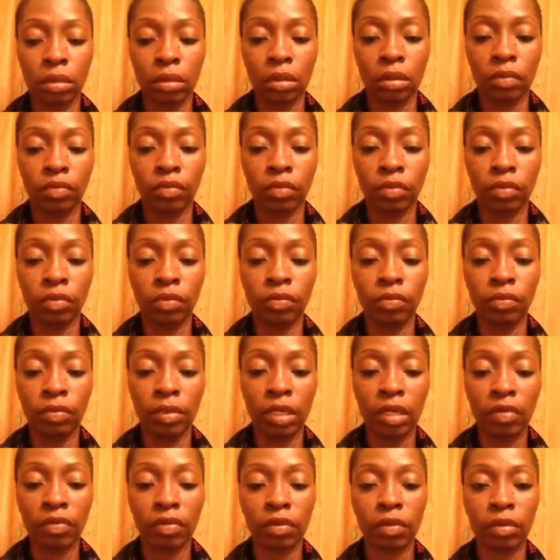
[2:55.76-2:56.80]
if you've
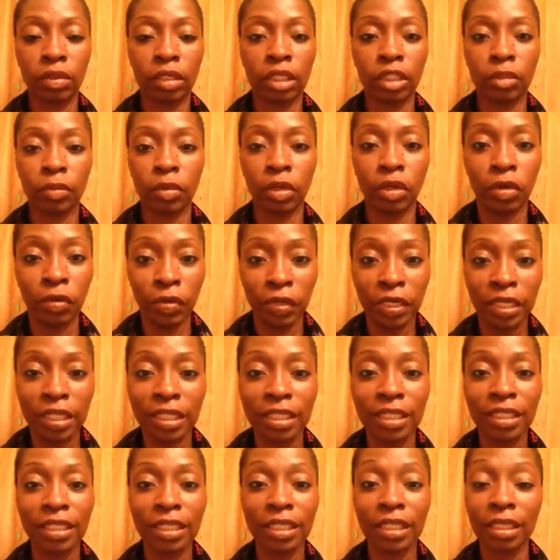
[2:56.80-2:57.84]
never
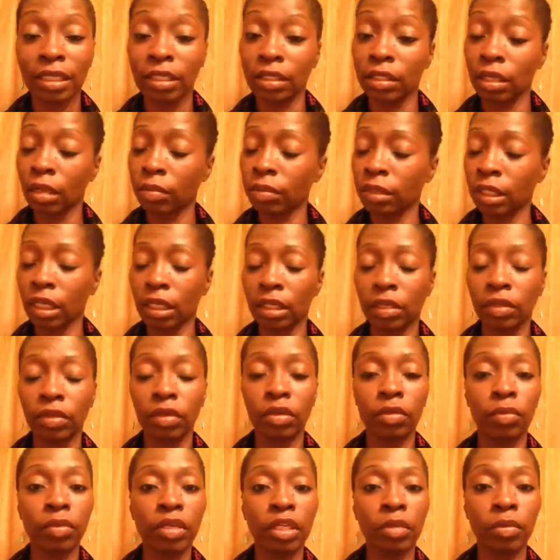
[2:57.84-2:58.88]
experienced it, because I'm telling you,
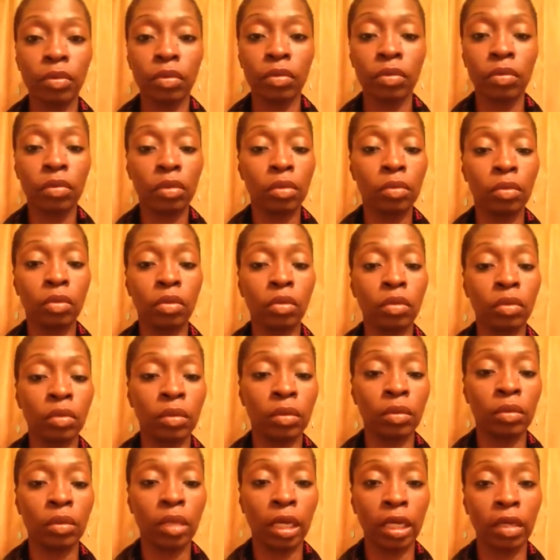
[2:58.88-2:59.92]
there are people, the
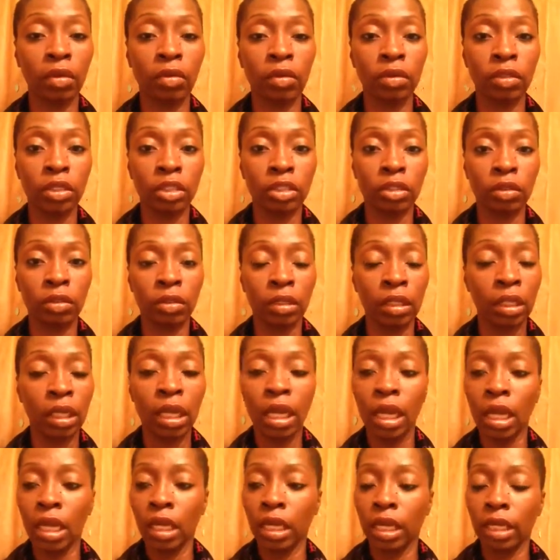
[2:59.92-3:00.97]
more I go on this journey,
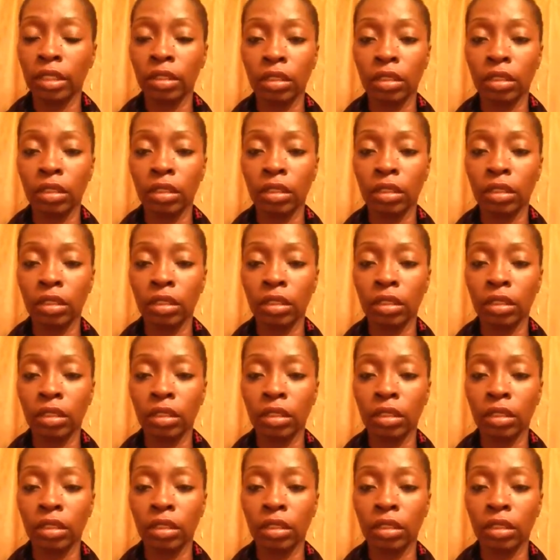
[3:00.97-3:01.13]
I